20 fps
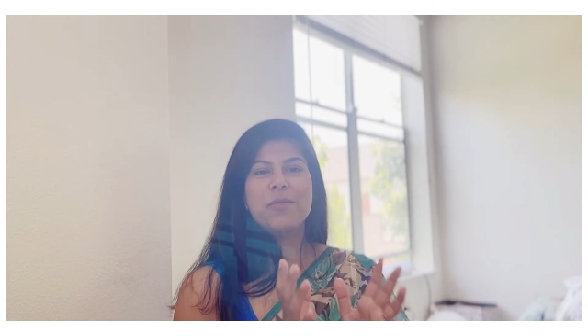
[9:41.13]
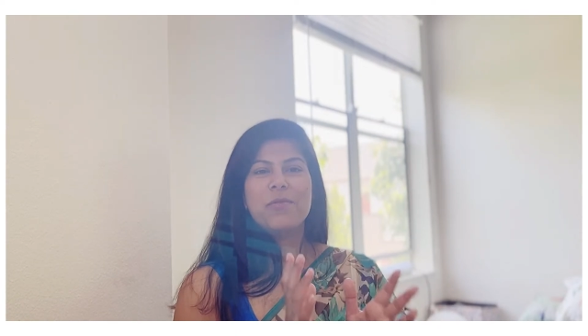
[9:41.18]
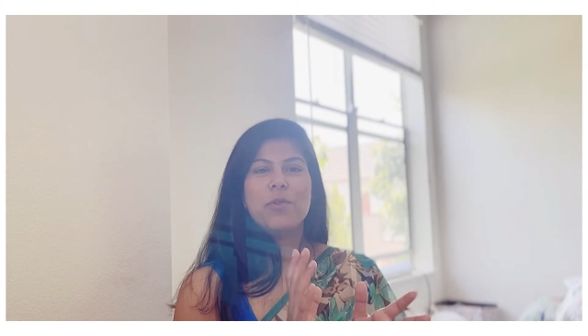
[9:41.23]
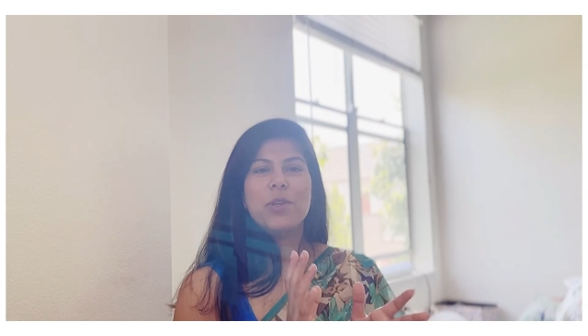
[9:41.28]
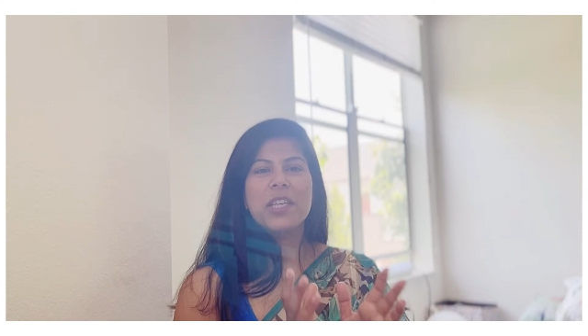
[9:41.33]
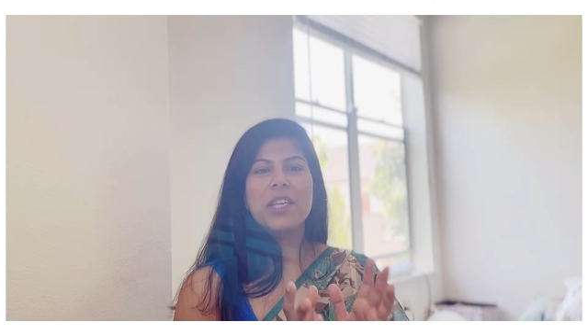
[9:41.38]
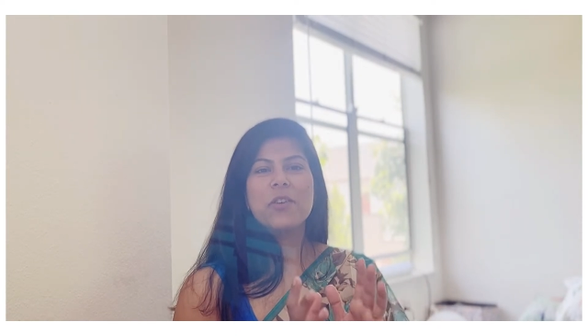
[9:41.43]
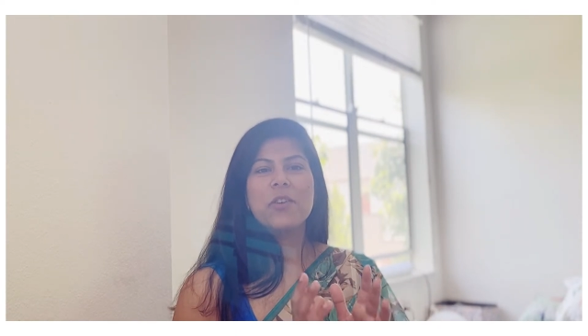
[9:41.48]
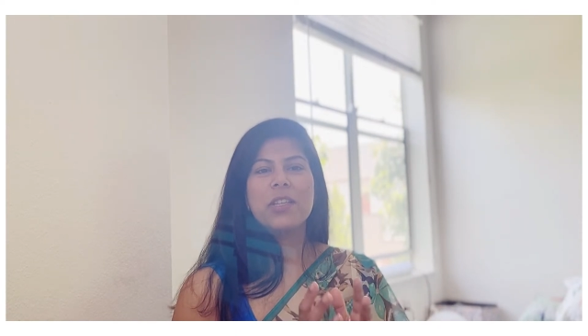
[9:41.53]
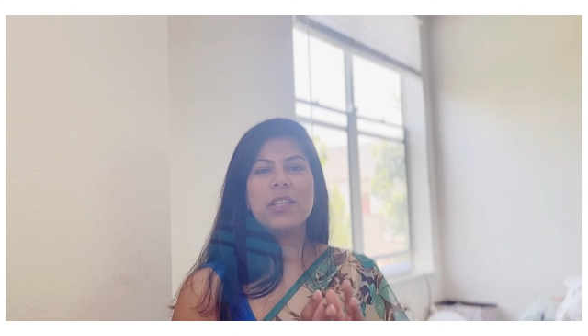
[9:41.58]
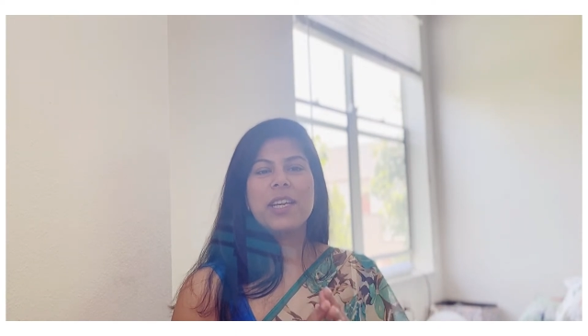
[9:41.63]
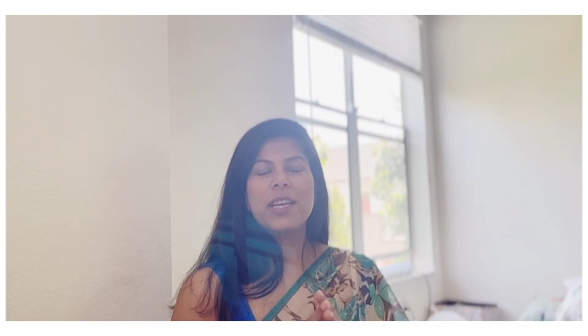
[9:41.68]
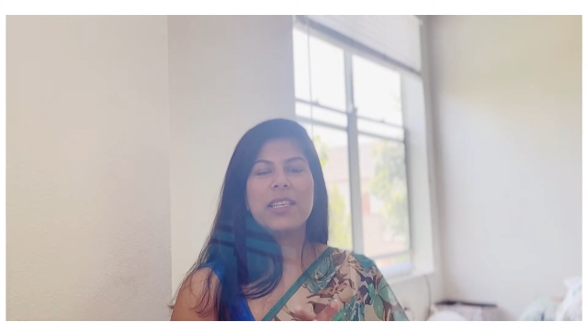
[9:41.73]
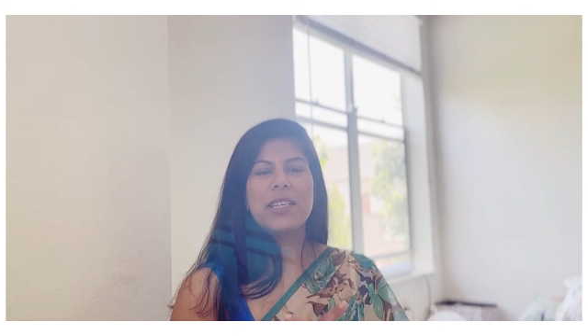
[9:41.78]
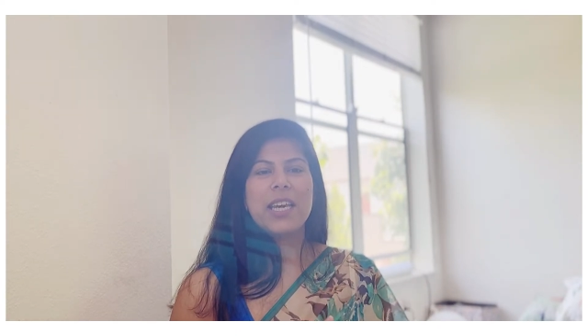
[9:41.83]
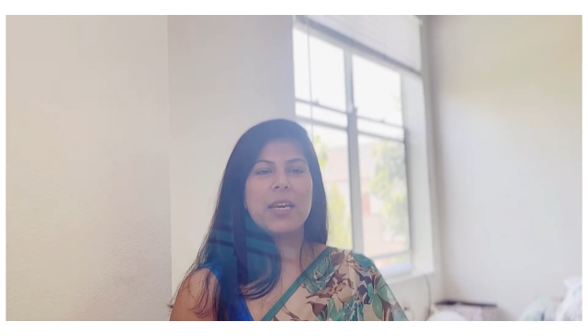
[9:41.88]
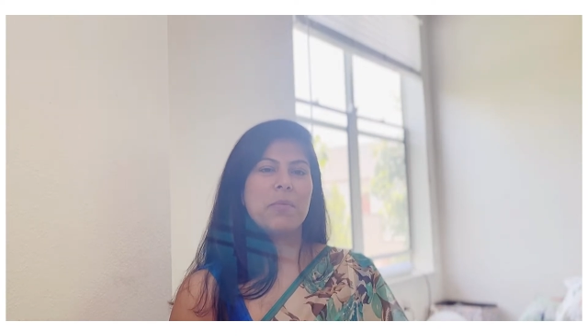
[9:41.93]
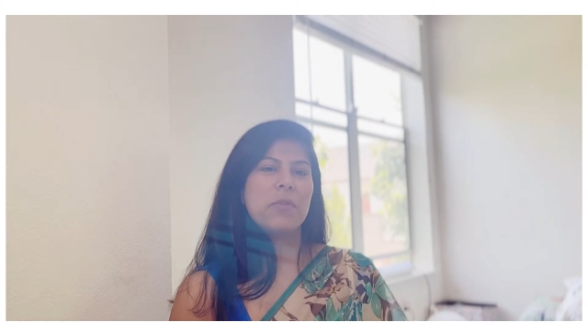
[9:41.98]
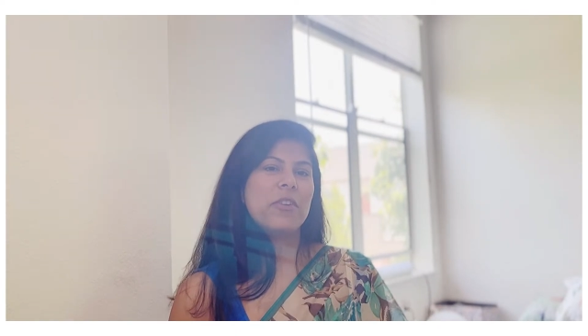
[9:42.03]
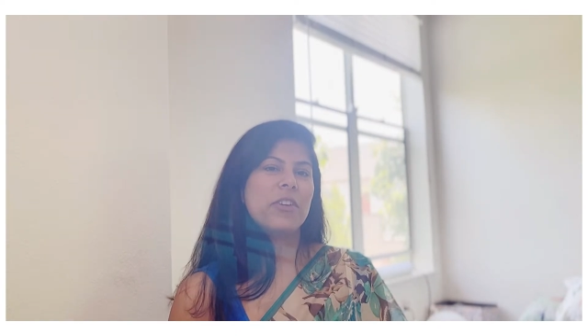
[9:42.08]
working on that
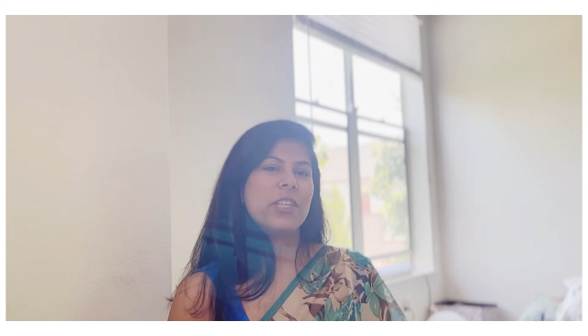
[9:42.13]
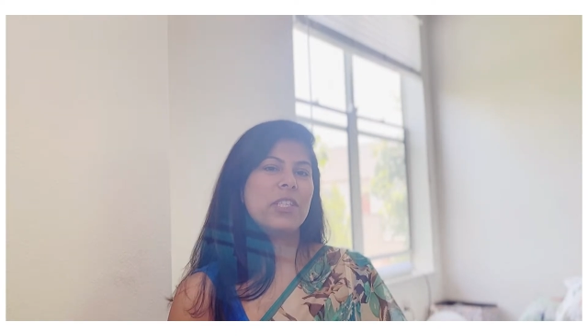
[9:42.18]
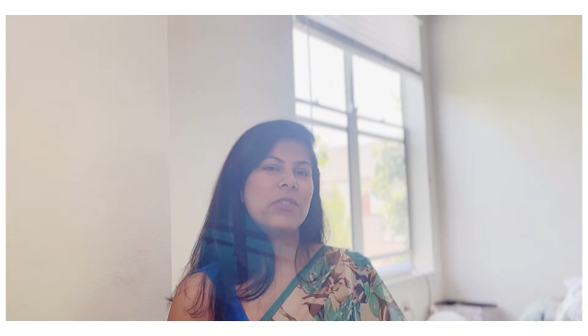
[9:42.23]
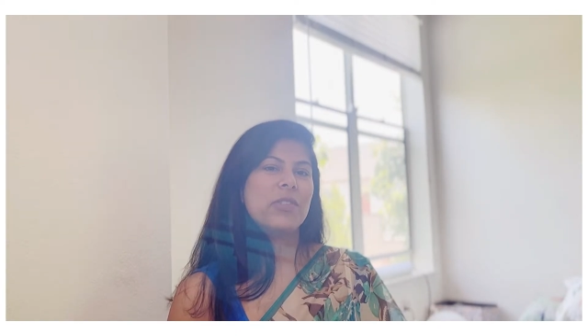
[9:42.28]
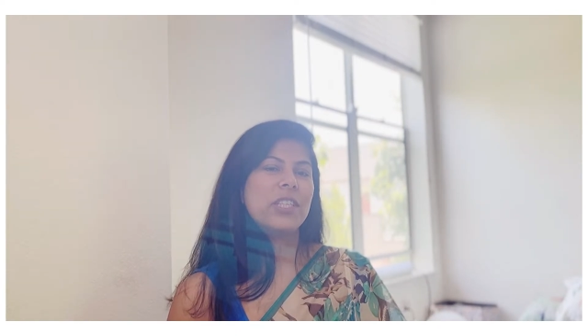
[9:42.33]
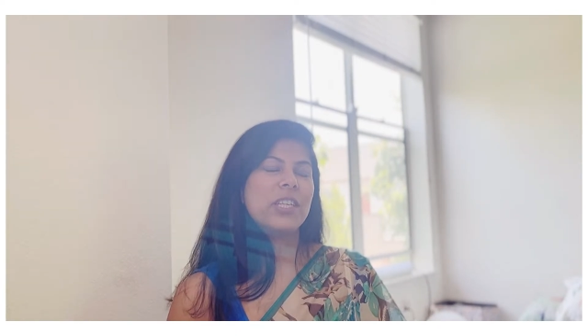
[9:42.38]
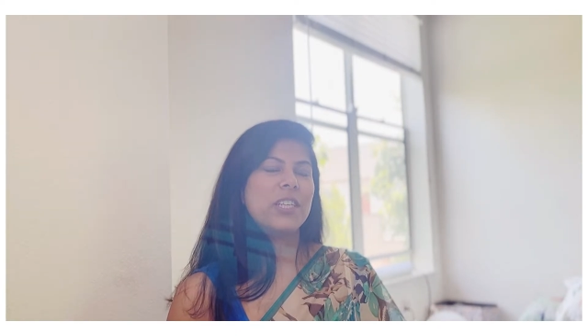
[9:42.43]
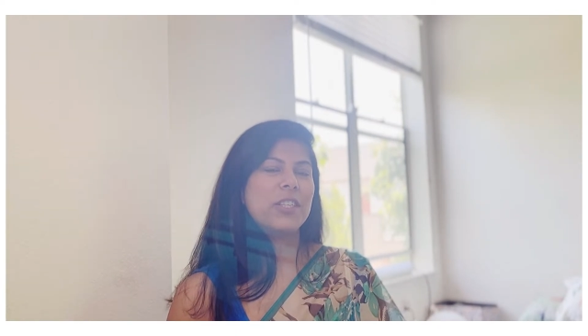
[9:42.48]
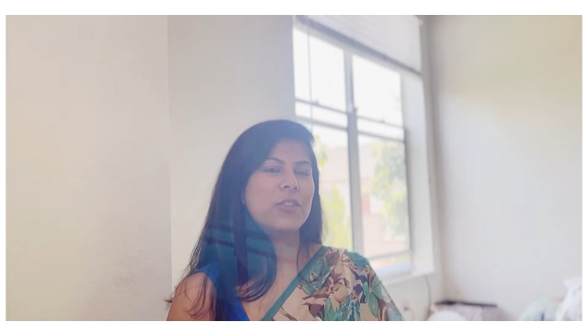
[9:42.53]
camaraderie,